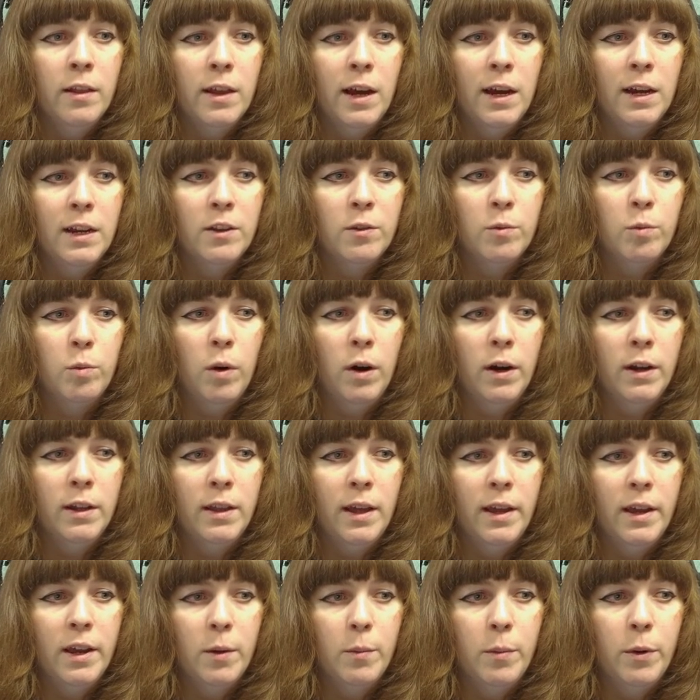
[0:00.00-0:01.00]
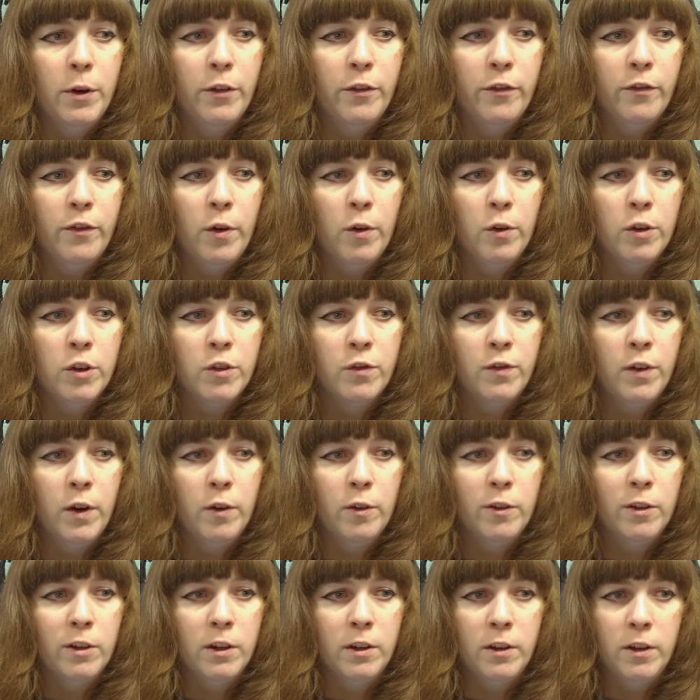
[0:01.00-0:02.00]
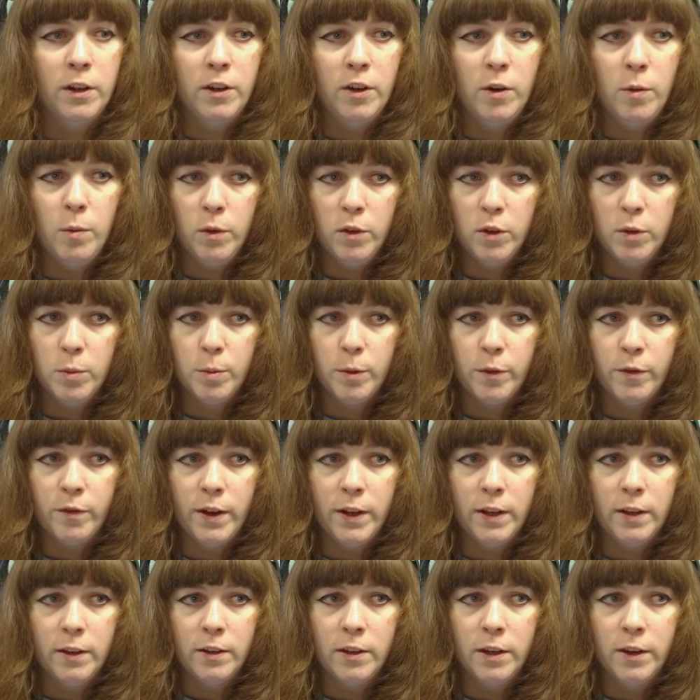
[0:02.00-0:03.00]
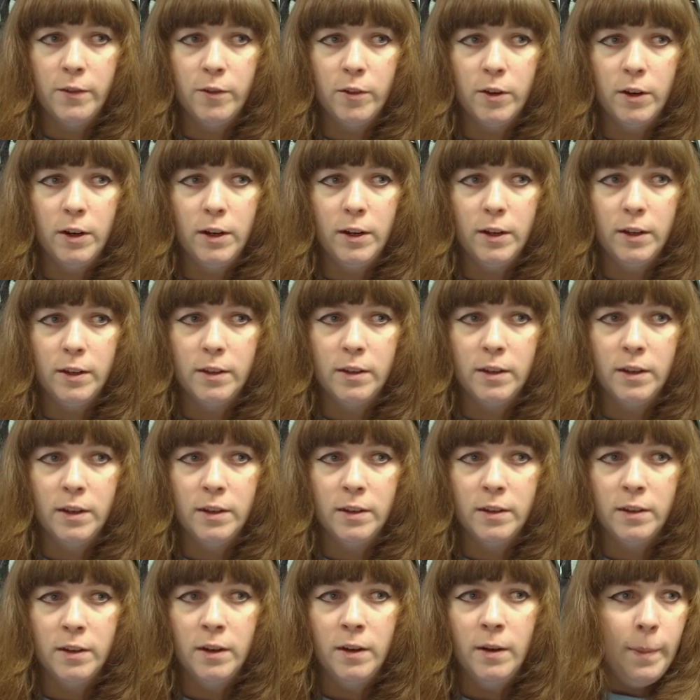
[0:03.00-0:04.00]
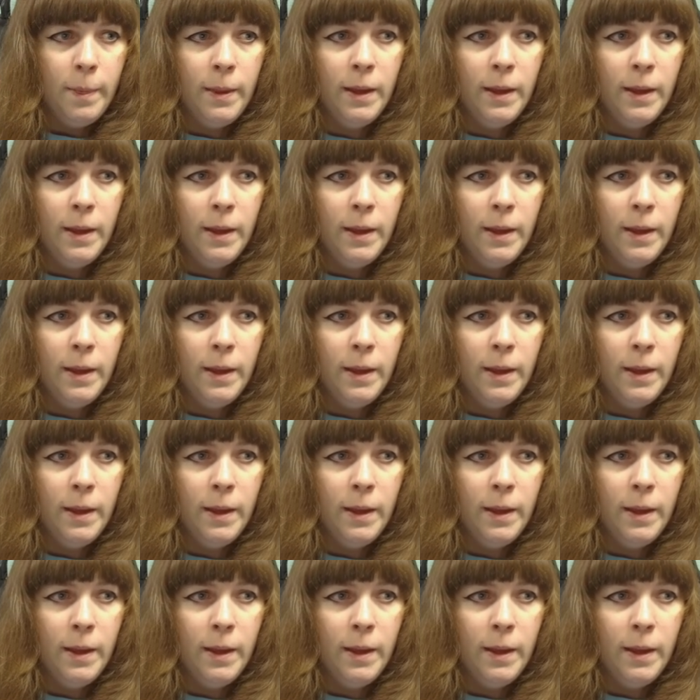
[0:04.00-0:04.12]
That is why they are both false, because I don't want to prevent server alliances.